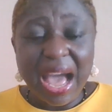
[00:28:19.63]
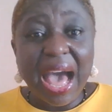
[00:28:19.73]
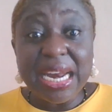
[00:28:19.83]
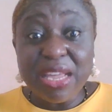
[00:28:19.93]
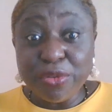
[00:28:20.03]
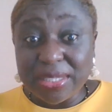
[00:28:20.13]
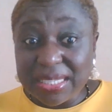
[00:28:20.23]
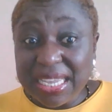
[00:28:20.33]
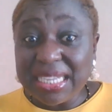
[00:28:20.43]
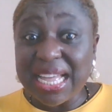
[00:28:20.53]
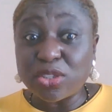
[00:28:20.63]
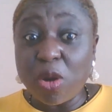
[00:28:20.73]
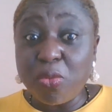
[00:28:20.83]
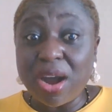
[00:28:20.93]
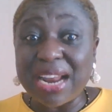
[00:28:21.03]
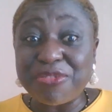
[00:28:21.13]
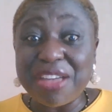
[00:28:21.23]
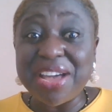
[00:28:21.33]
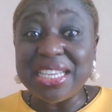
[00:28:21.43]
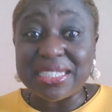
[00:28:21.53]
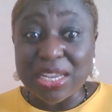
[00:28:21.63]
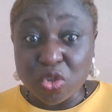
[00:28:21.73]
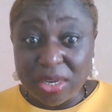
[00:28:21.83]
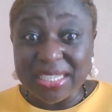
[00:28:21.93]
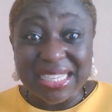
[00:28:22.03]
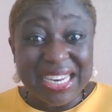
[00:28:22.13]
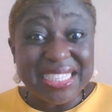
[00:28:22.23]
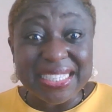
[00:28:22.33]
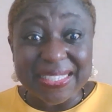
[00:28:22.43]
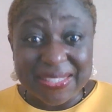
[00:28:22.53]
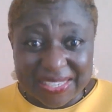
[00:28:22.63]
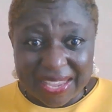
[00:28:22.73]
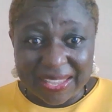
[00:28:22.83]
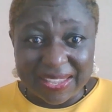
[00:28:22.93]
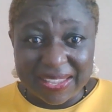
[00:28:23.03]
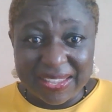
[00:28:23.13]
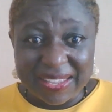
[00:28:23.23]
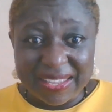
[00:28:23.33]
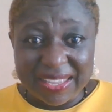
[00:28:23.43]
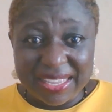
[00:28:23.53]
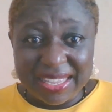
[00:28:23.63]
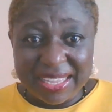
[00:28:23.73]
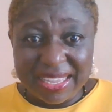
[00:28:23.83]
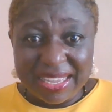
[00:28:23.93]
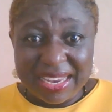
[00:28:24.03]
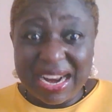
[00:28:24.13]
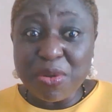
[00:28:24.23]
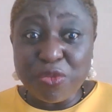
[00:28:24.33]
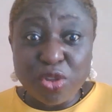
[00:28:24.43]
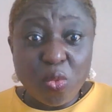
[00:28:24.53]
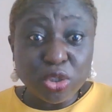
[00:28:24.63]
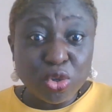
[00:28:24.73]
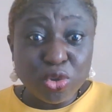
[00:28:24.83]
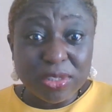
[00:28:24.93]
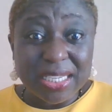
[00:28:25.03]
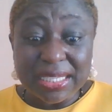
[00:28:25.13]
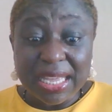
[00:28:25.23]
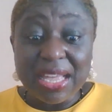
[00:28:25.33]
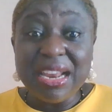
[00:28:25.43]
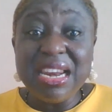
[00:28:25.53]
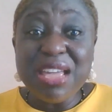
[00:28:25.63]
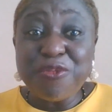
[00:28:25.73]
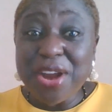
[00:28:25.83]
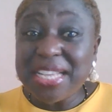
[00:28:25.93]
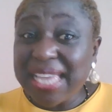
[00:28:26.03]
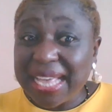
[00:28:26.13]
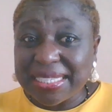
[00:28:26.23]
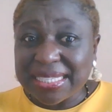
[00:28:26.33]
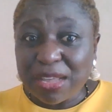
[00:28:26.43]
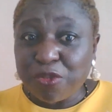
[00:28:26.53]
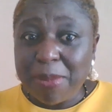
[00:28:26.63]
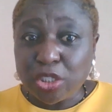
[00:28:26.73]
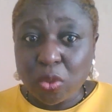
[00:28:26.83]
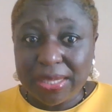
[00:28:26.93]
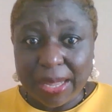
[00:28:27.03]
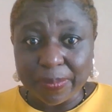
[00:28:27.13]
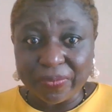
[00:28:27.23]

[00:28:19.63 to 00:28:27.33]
And if you think that Upwork and Fiverr is saturated, legit is there. Now, if you don't want to use it, leverage X, the former Twitter.